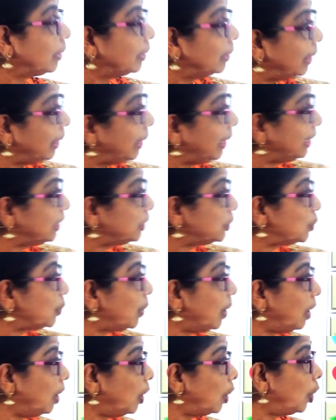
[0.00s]
The next
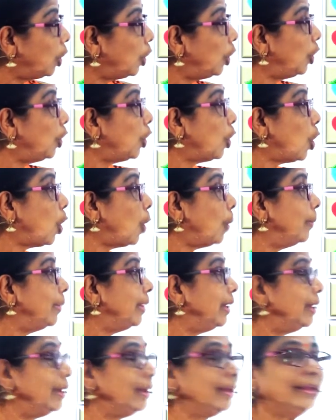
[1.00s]
one,
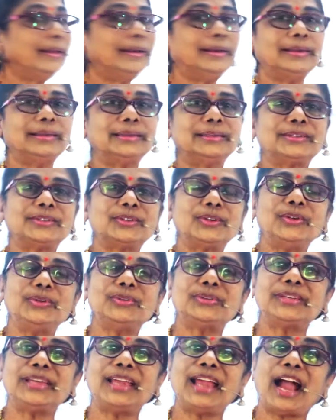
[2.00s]
normal. So you
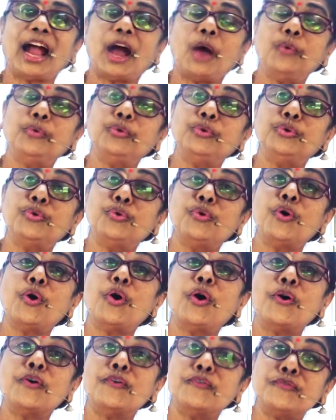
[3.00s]
see how you
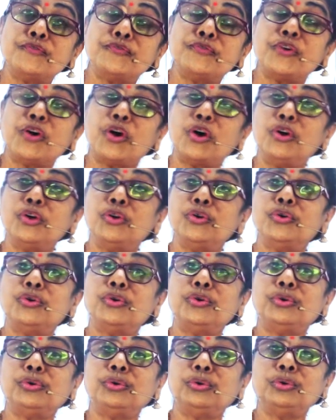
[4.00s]

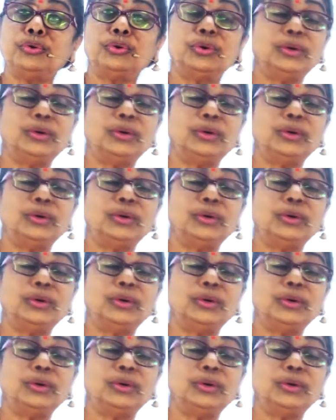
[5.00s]
follow